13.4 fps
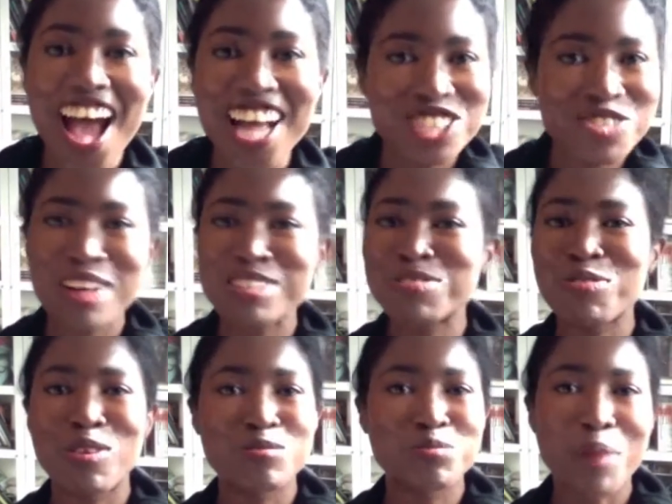
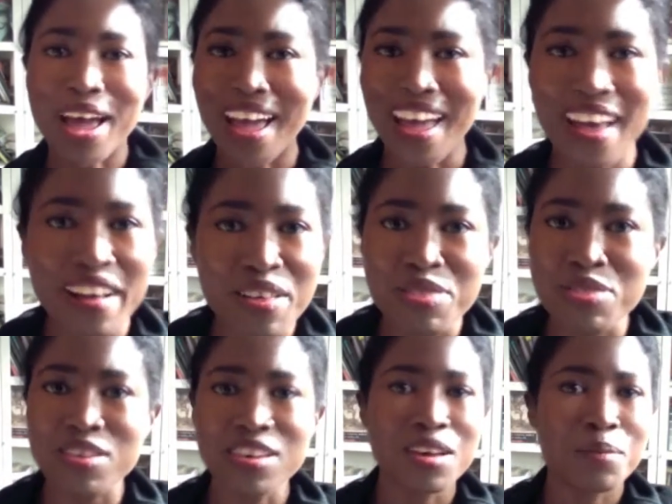transformed my
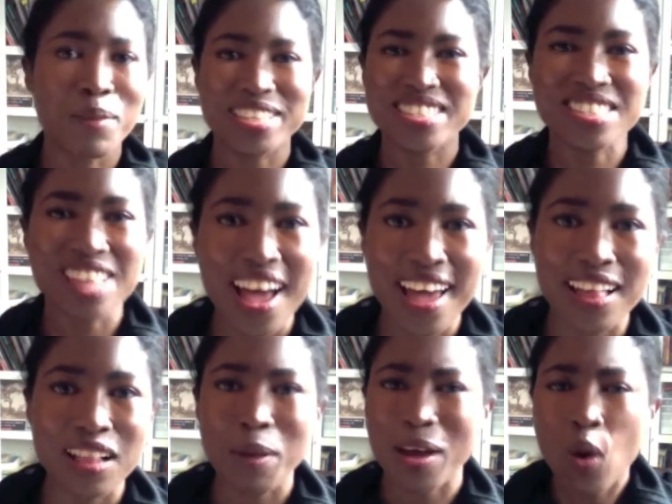health, my
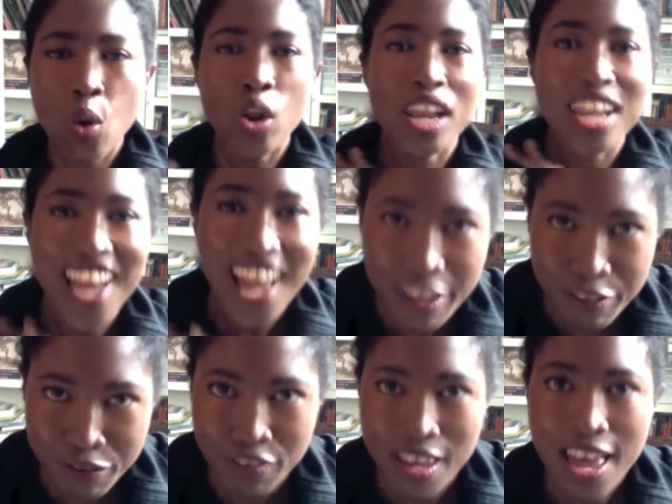style, my whole
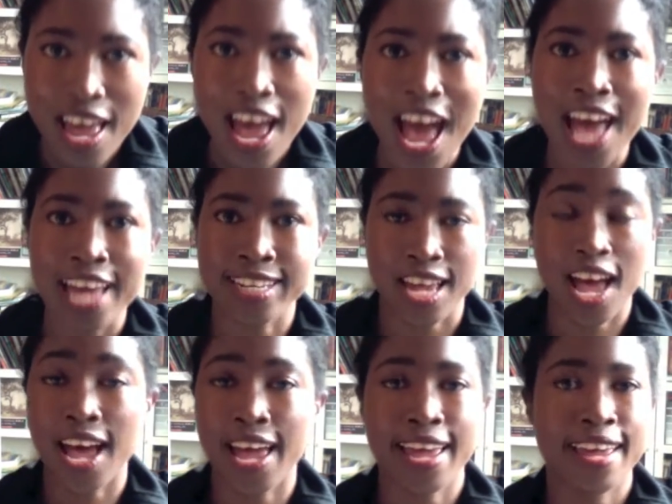life. And
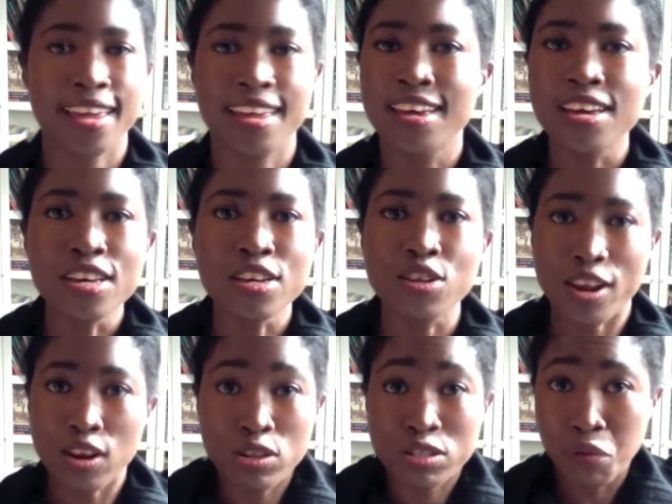I
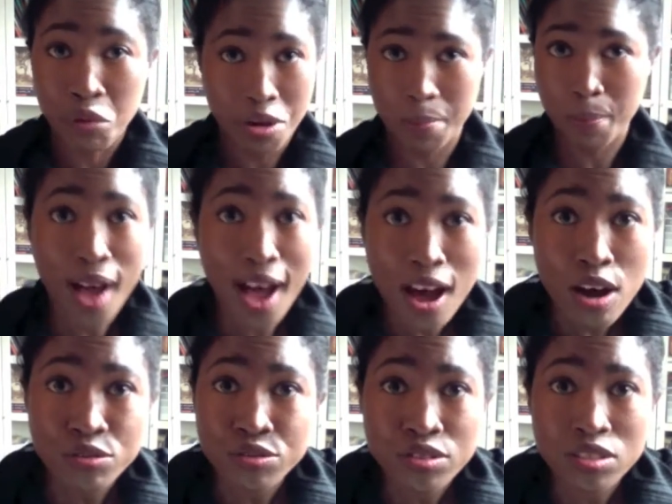lost 40
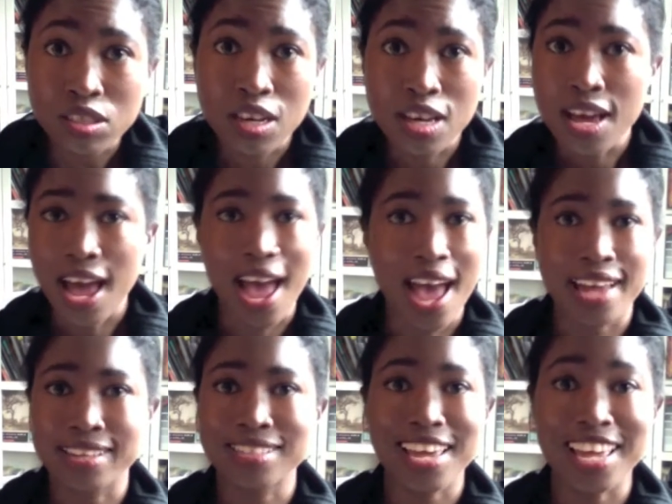pounds,
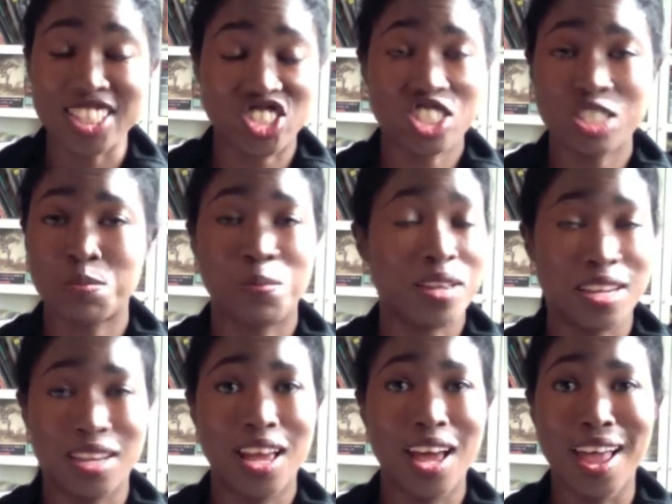and it's just
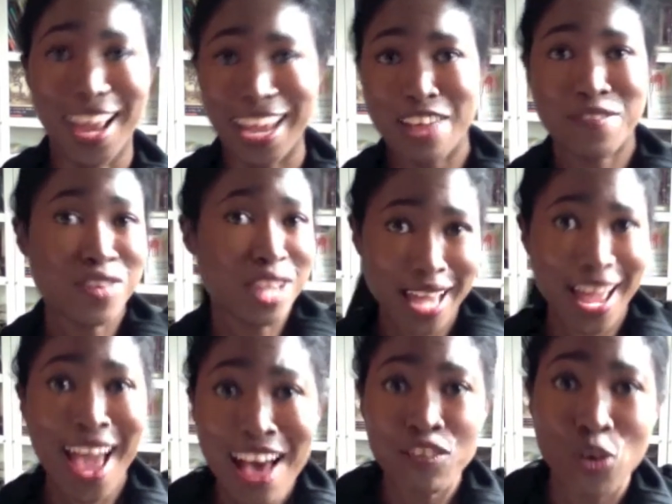been, like, I feel like I
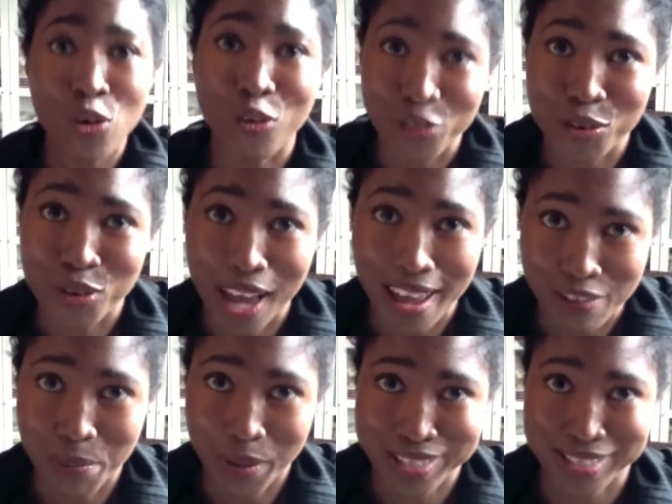have a whole new
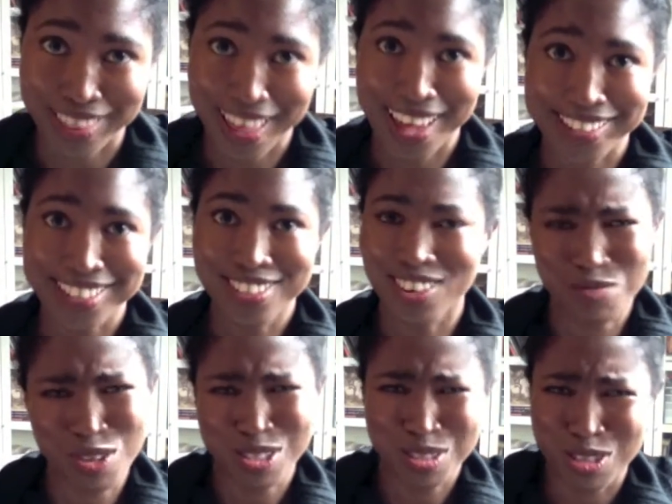life because of that. Not
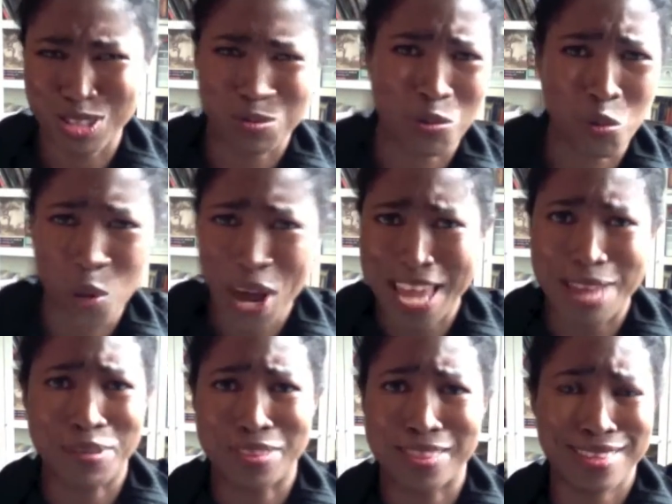because of just the weight,
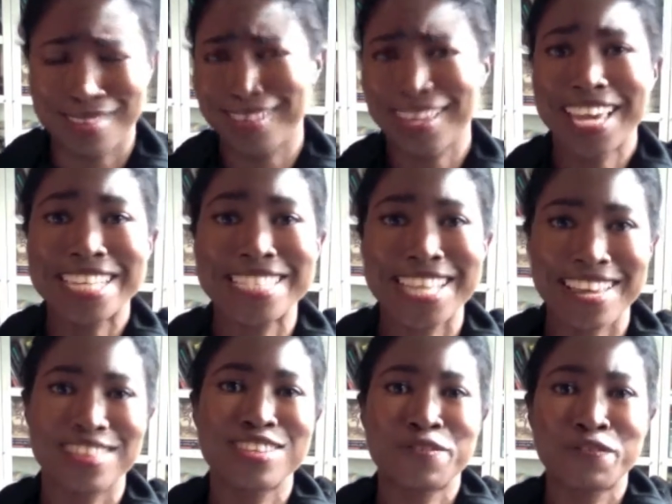but the
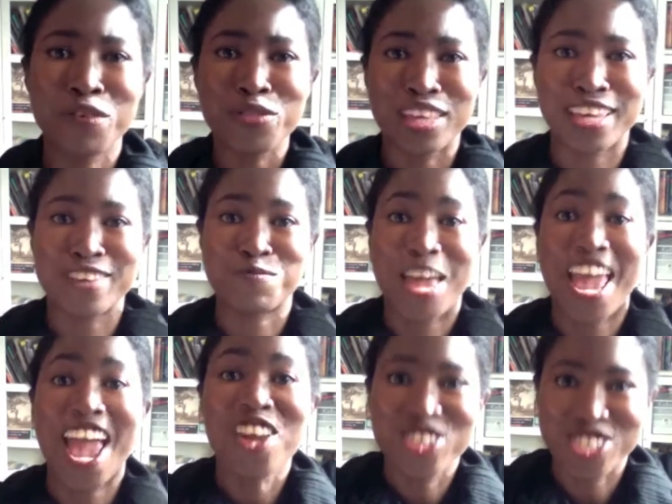eating this food that gives me
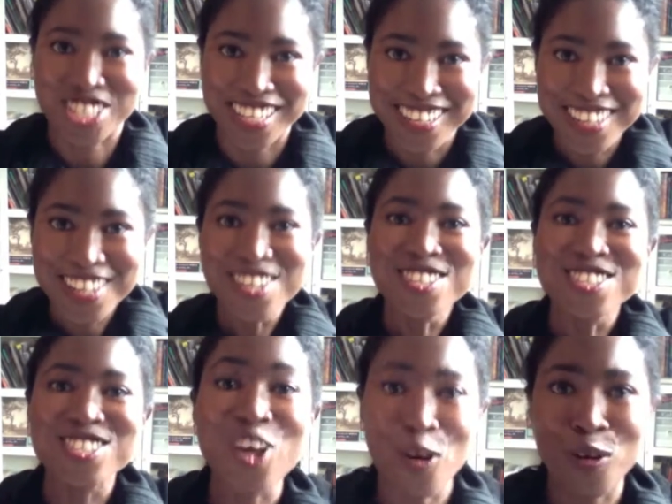energy.
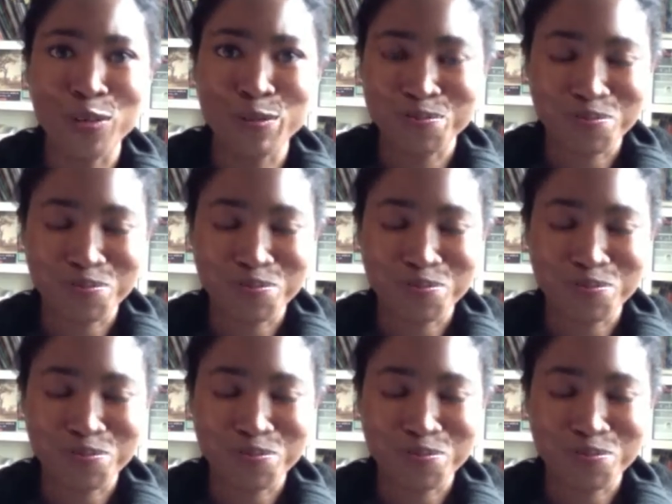So